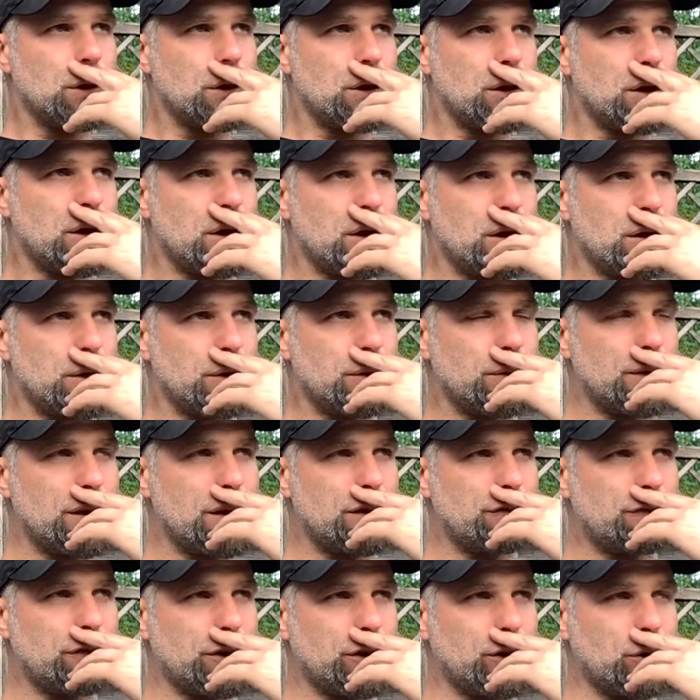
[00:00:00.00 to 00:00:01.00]
um,
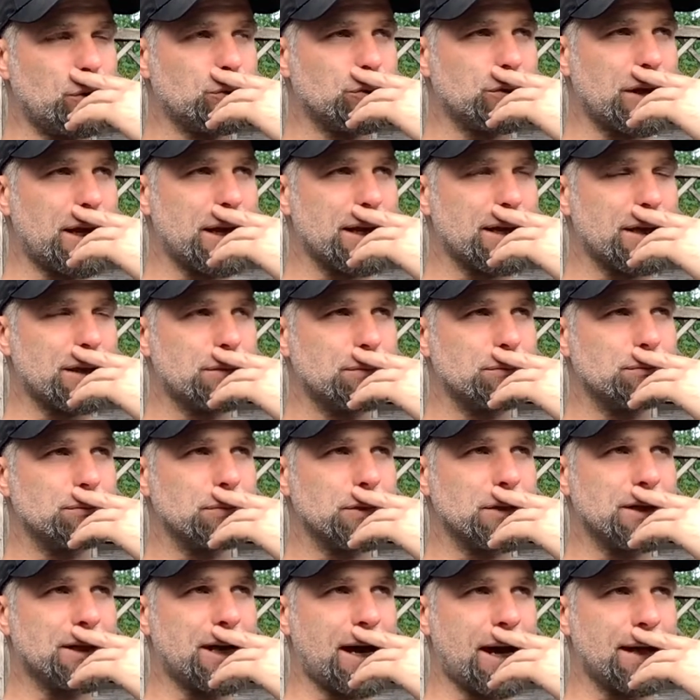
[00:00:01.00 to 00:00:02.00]
if I don't like
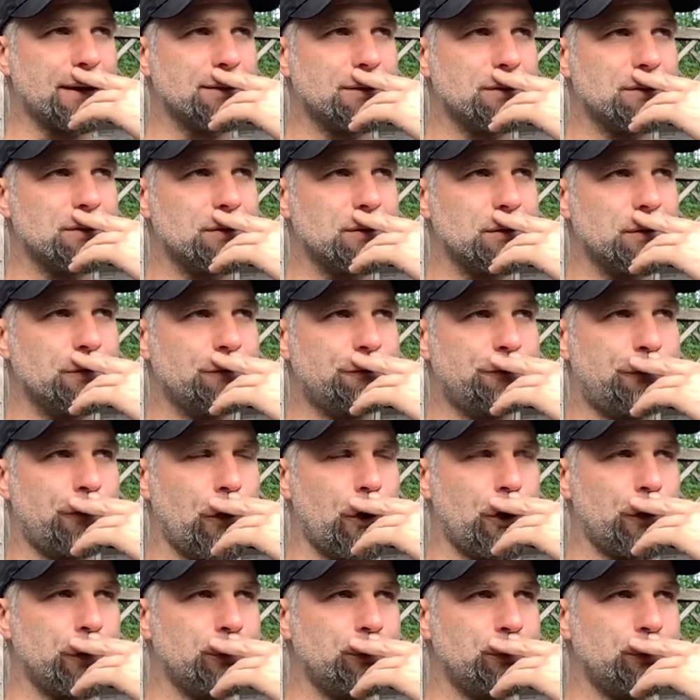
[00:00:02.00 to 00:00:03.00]
cut
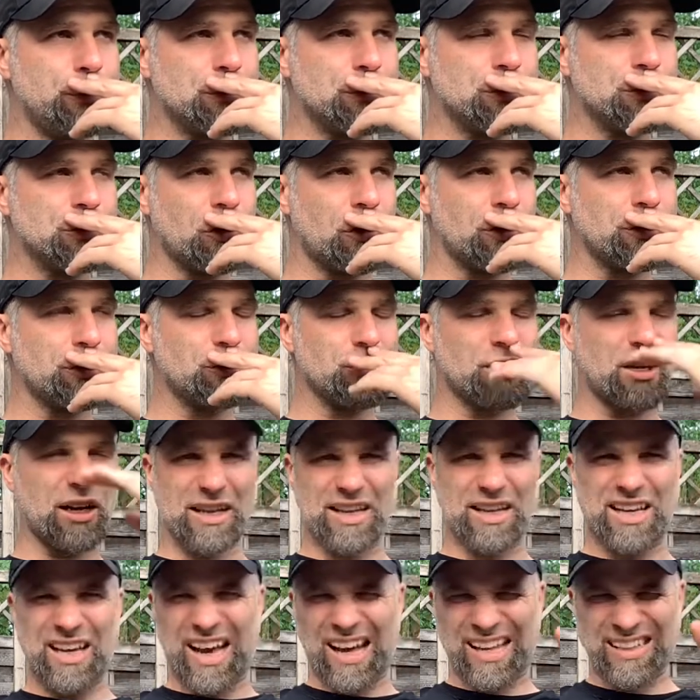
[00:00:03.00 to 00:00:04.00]
starting
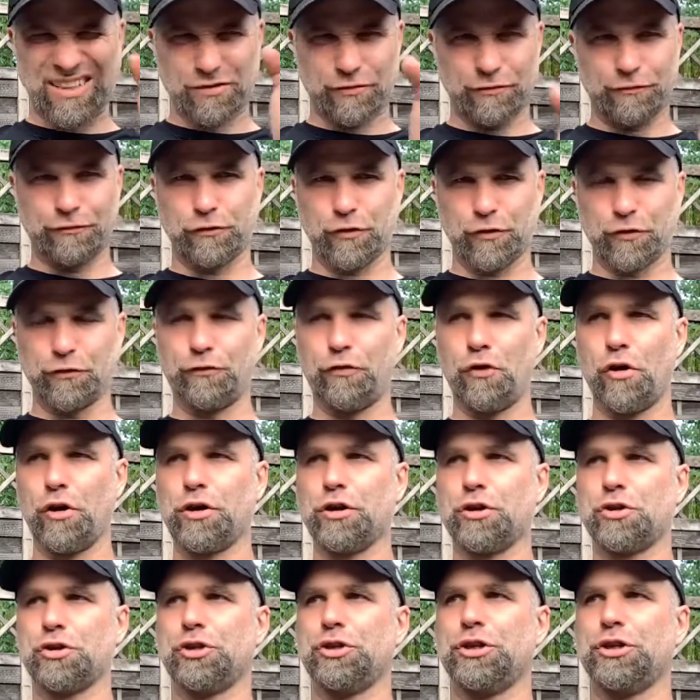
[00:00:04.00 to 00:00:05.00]
to cut
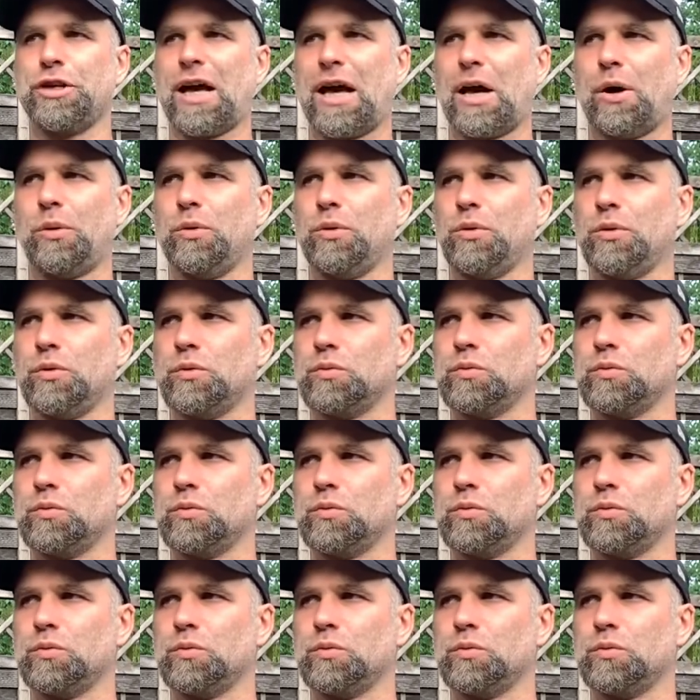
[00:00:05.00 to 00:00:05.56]
furniture down